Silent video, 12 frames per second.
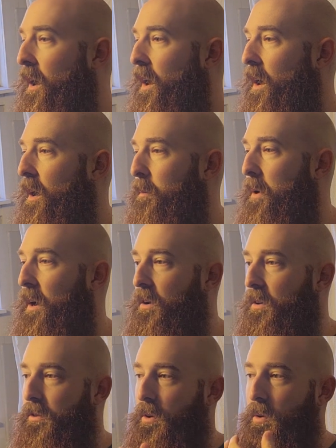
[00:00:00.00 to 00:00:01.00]
I
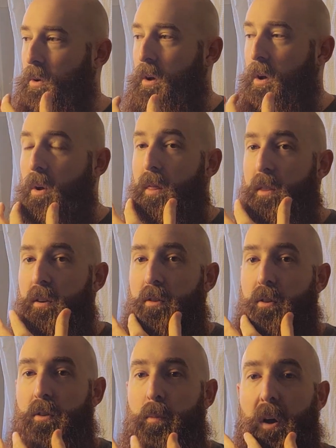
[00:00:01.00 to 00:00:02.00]
also, these
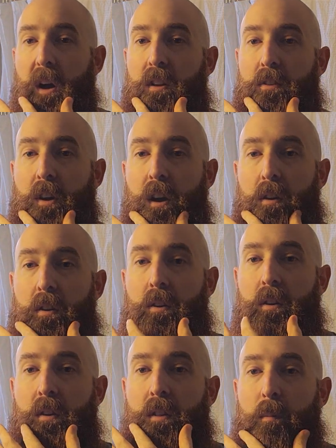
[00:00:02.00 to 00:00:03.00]
2 spots
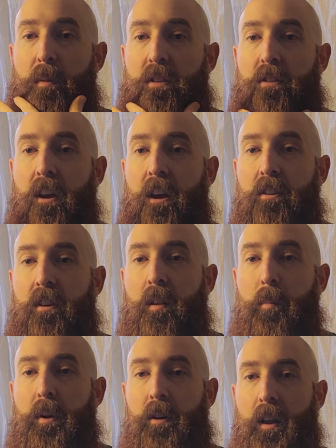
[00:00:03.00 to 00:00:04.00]
under the mustache and
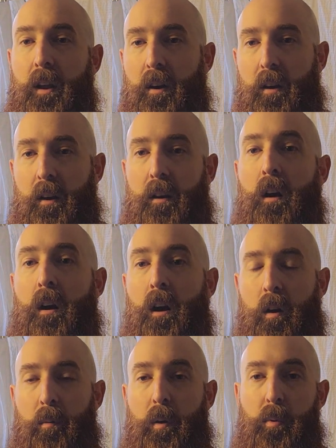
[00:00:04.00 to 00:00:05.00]
the beard area
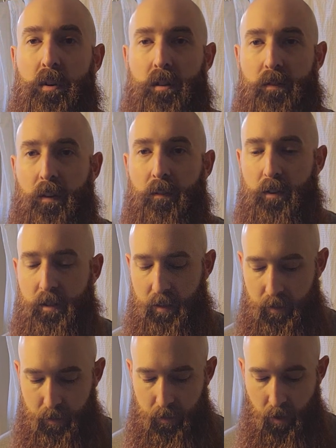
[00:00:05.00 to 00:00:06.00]
are my points of
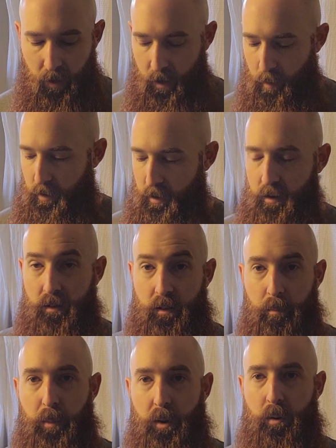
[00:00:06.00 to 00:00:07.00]
emphasis. We're going to use
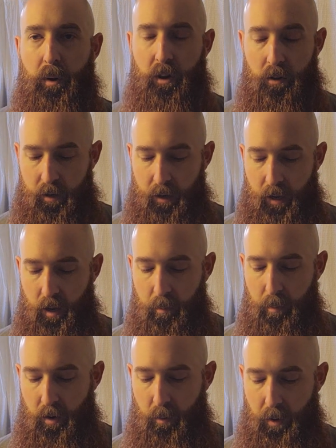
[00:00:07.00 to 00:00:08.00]
some beard butter today.
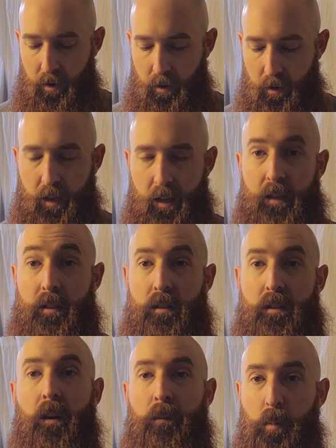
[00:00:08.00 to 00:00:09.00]
Beard butter
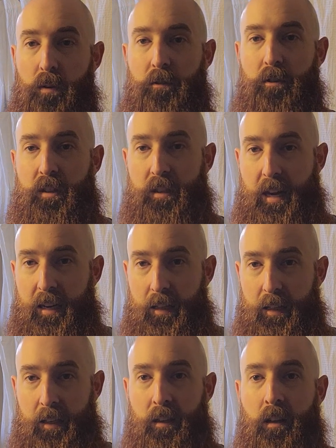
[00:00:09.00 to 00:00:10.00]
is more for
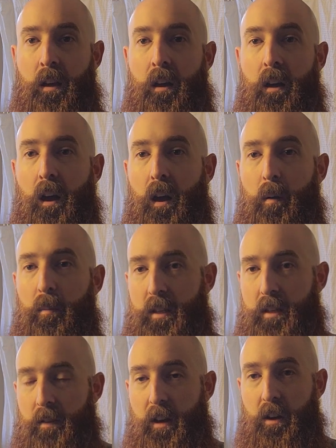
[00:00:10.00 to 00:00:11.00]
styling,
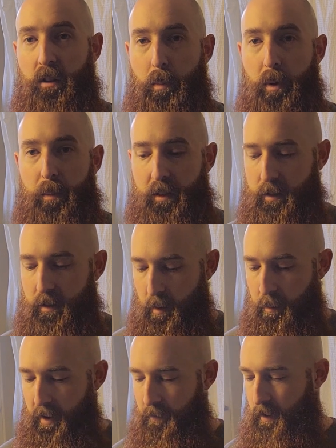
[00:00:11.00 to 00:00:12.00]
less of a health purpose
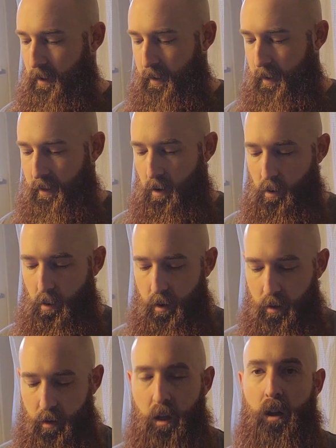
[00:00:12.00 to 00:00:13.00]
benefit than the
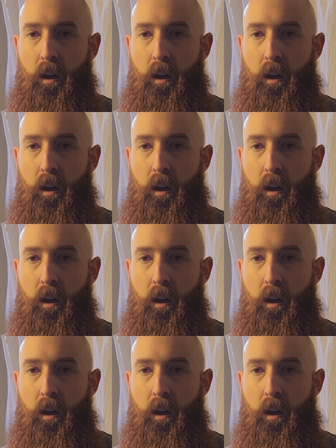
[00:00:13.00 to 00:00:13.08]
oil.